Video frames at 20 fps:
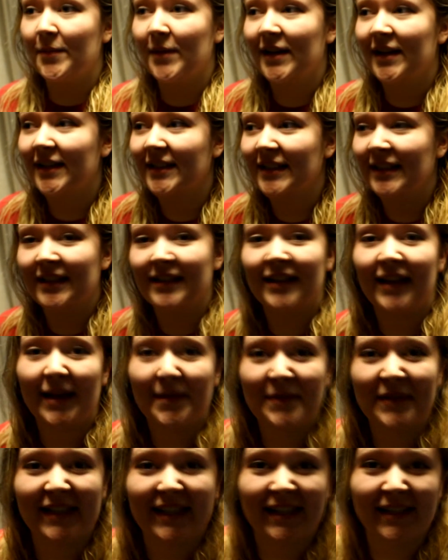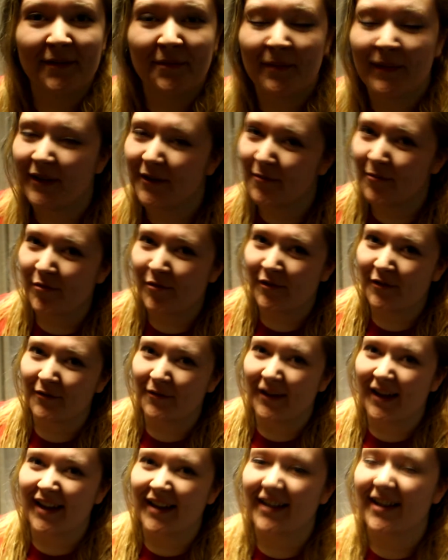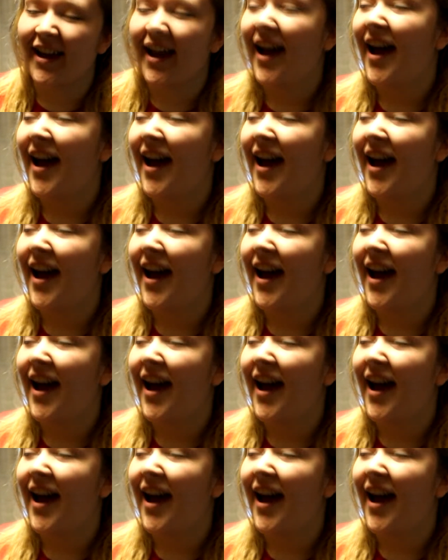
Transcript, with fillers: my sister Emily, my #1 fan,